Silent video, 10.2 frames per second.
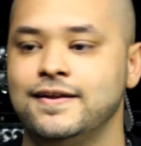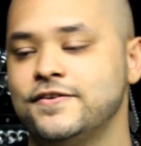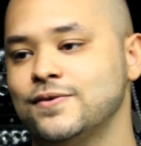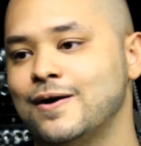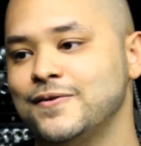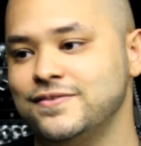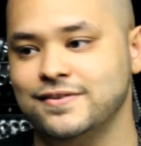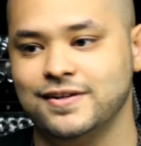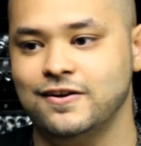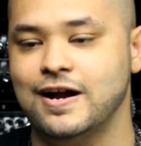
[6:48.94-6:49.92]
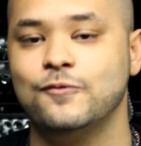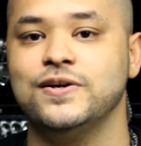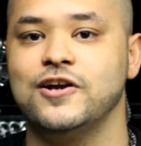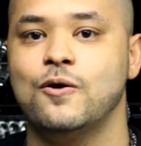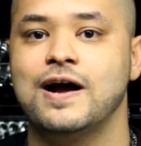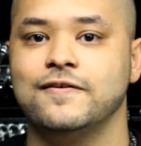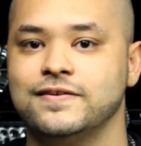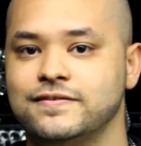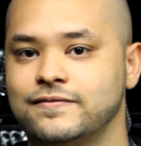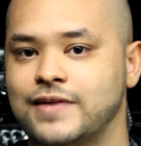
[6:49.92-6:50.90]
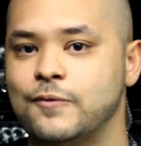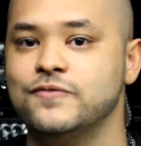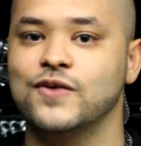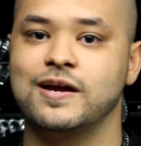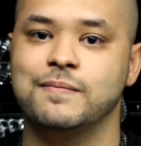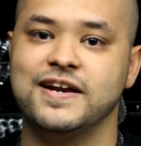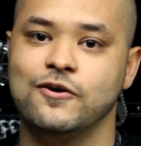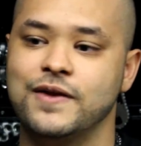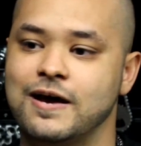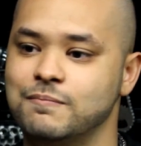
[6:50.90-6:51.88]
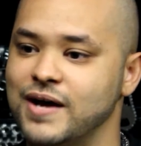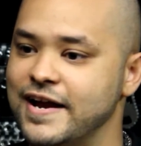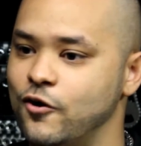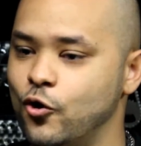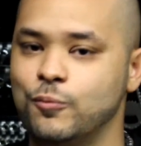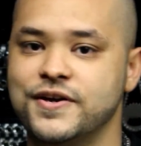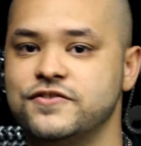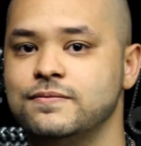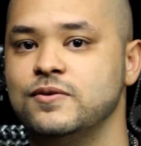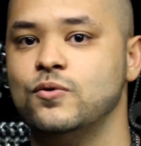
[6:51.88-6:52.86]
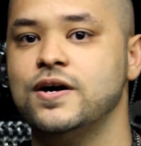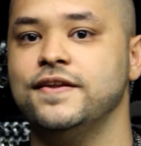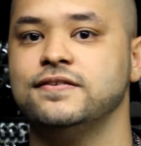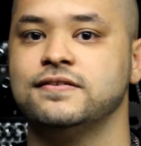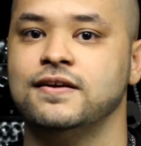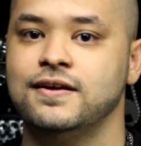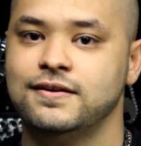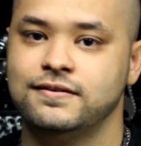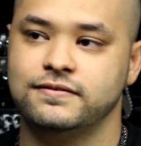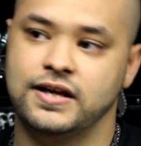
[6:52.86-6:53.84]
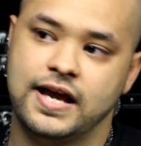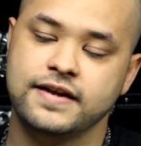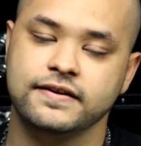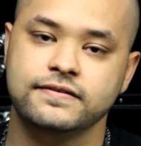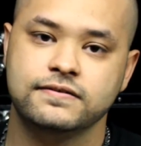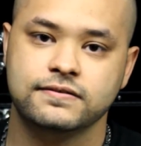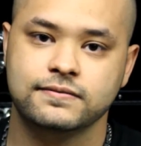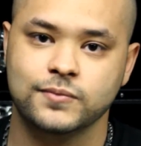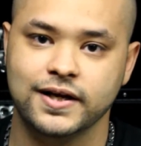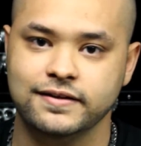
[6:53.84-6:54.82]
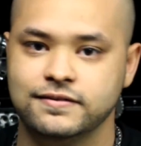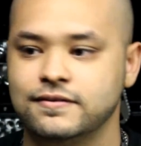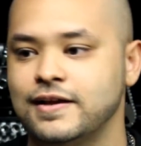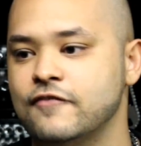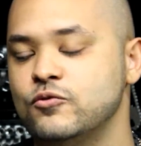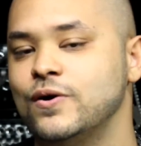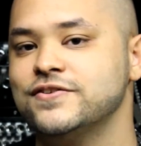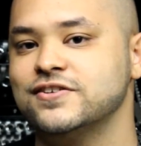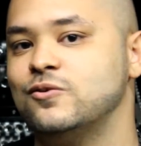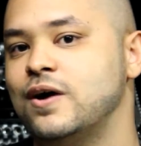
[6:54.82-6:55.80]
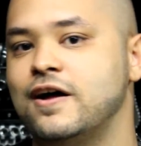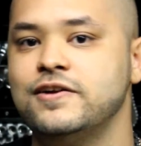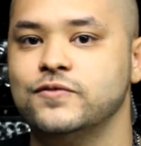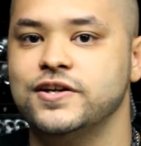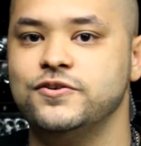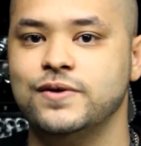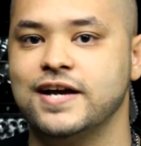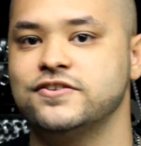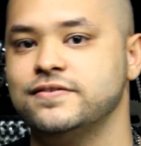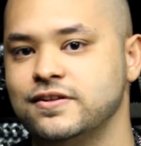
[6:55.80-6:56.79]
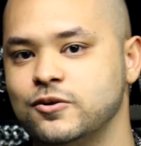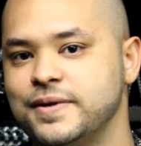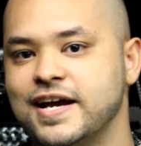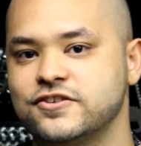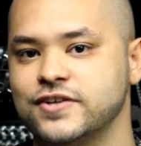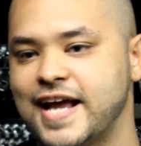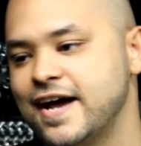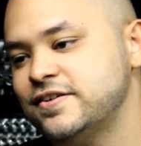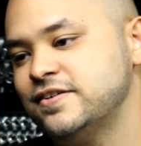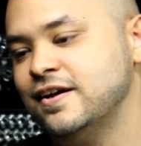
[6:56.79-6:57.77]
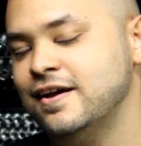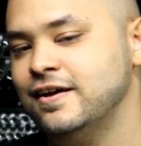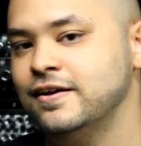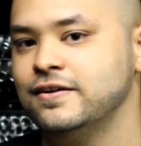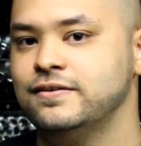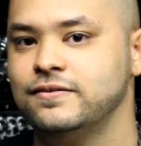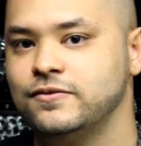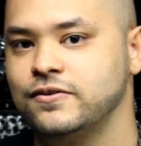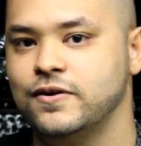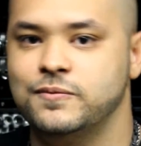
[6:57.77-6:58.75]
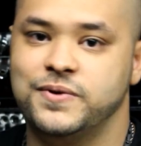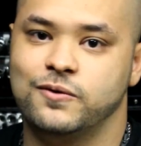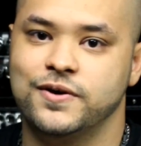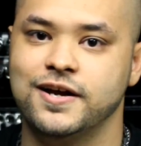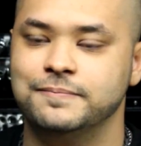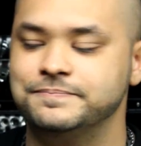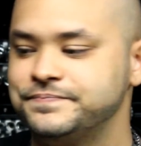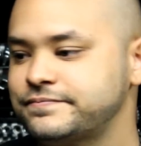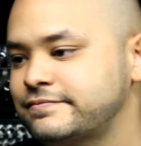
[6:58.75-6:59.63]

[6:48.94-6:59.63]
So I wouldn't recommend going out and buying a whole bunch of them at once, like I did. But every once in a while, you run into a little bit extra cash. Go ahead and pick one up.